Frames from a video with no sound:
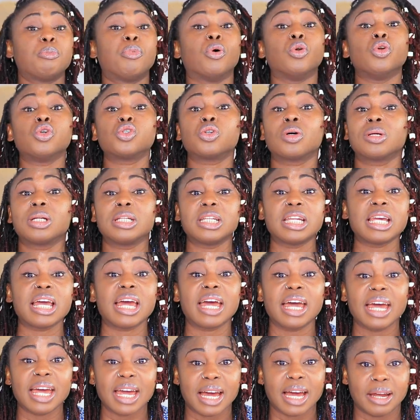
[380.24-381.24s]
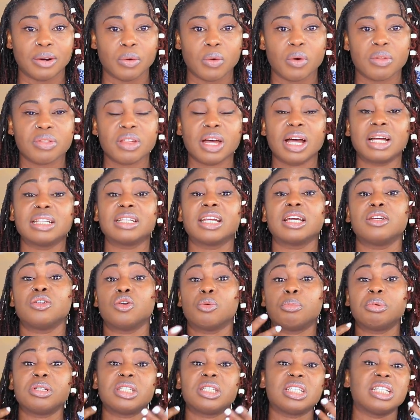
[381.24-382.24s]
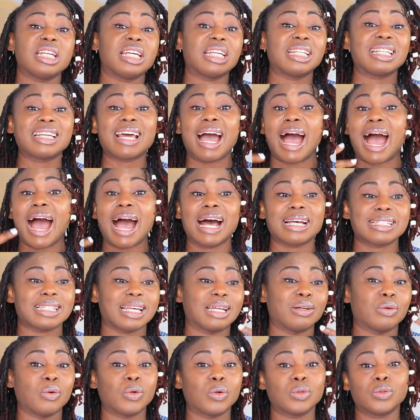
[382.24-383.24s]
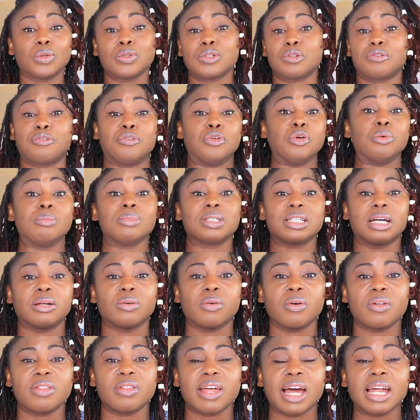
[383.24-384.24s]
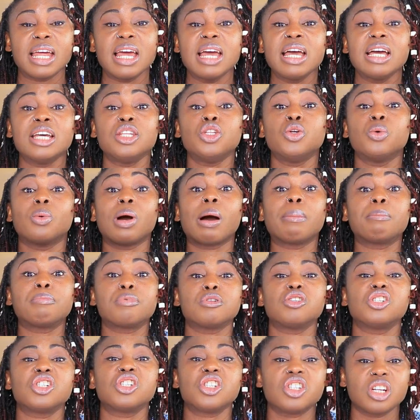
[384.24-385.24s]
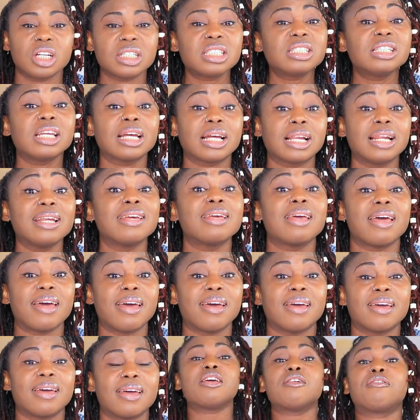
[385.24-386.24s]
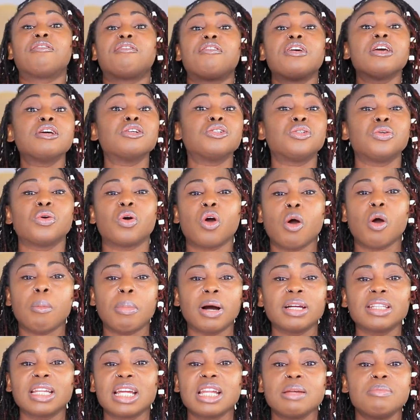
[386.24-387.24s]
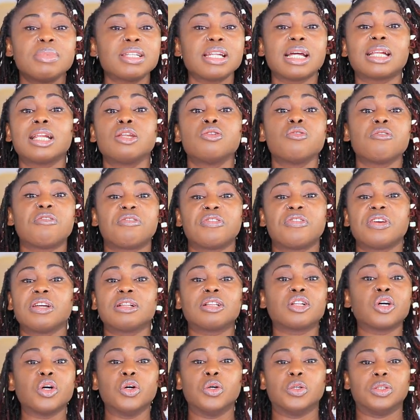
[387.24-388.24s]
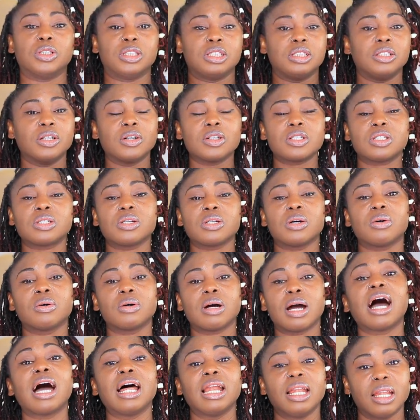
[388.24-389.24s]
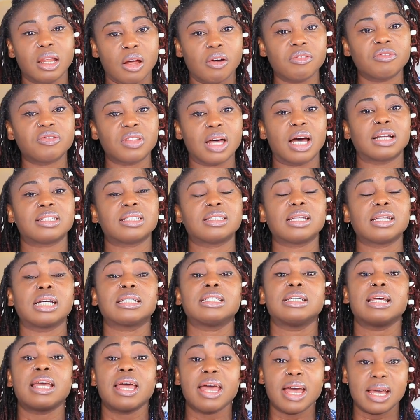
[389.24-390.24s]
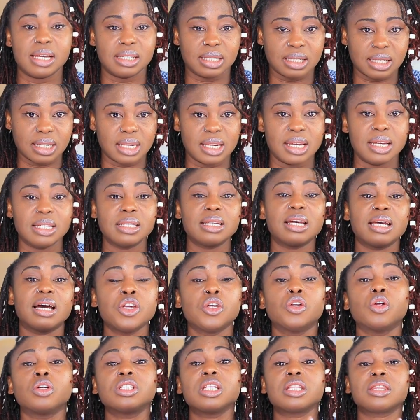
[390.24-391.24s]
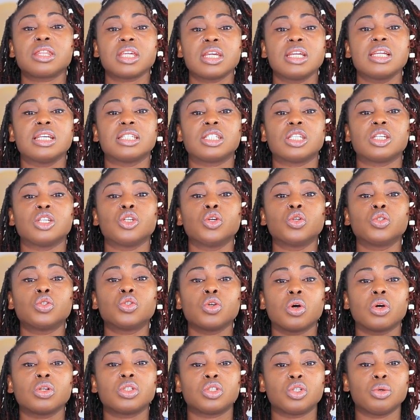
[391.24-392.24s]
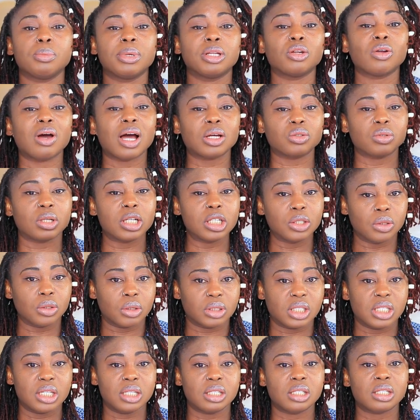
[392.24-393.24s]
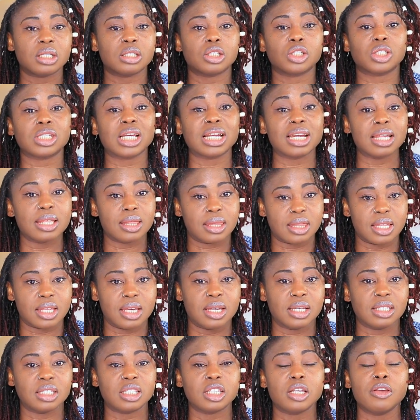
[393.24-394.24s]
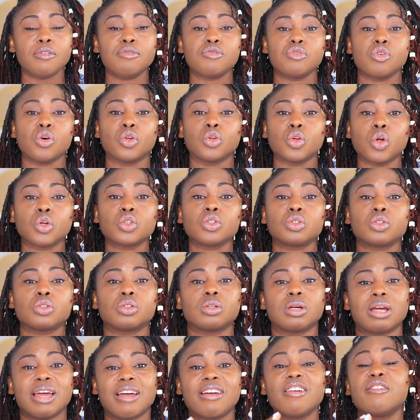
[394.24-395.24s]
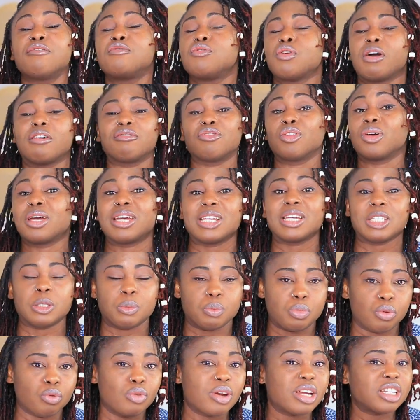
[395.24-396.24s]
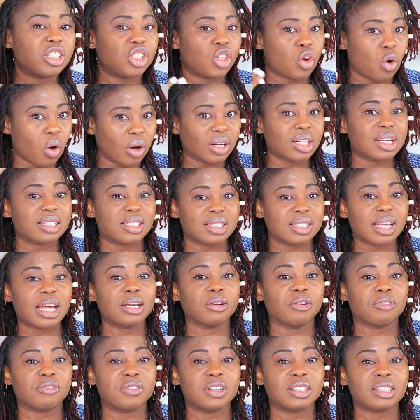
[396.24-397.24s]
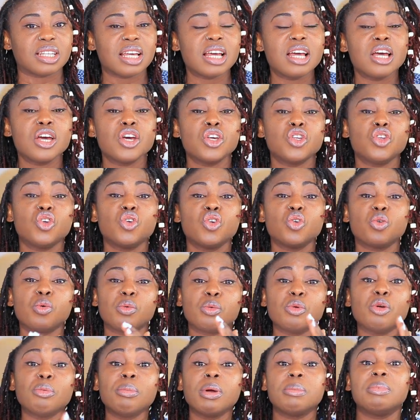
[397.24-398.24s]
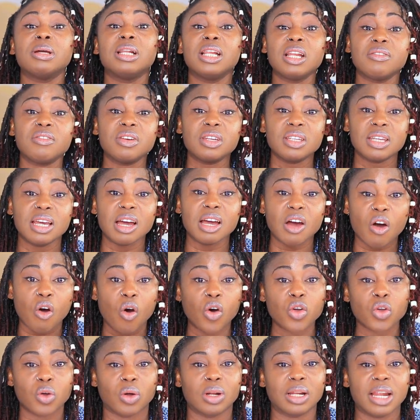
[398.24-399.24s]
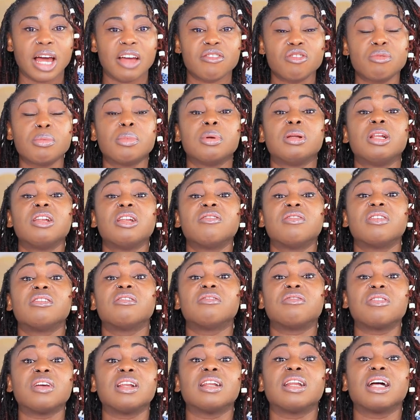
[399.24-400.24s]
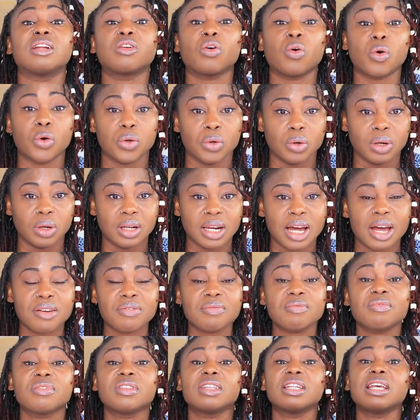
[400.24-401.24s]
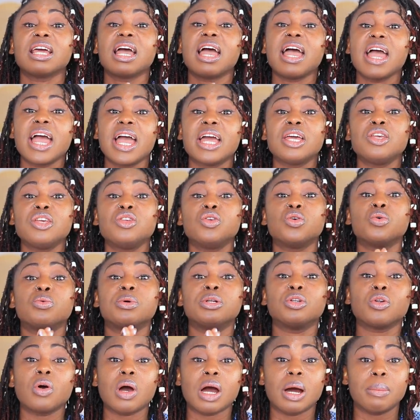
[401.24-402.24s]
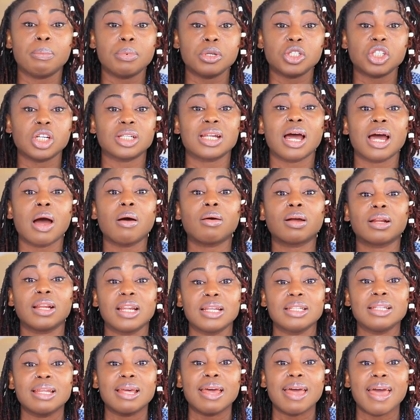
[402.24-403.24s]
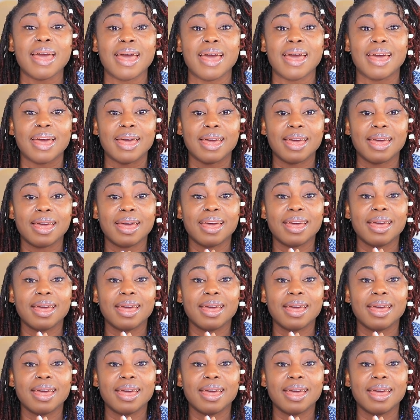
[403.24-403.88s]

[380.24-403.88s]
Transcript: pollution in the air and all that, and then you're breathing in gas and all those fumes and all that, you appreciate the clean air. It fills you up and then immediately you feel good, you know. So I love that the air is clean. You know, the thing is, you may not actually notice certain things if you have not experienced the other side of it. You may be living here all your life, you may be living in Finland all your life, and you will not appreciate how clean the air